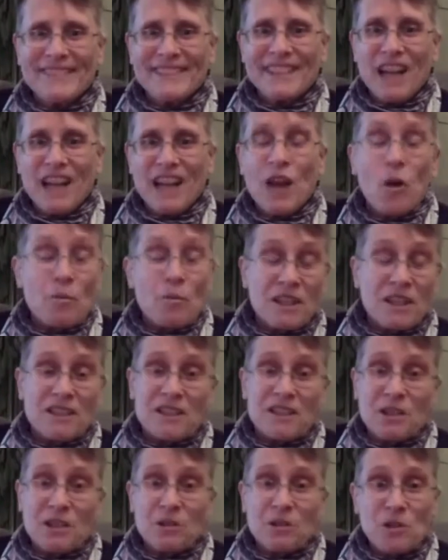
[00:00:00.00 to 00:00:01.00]
I hope you
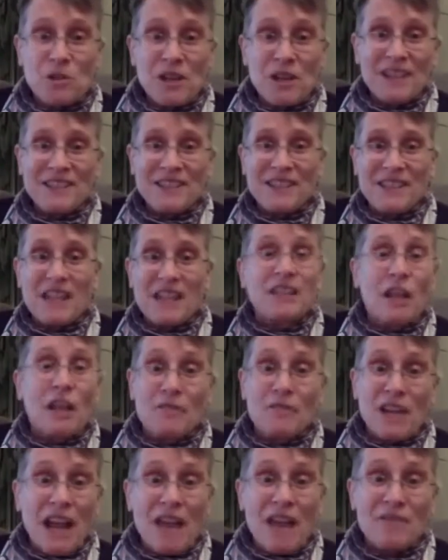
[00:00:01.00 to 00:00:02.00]
consider joining us. I'd love to
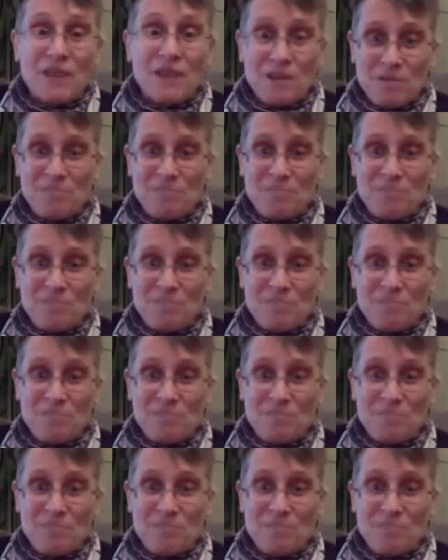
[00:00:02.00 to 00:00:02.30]
have you.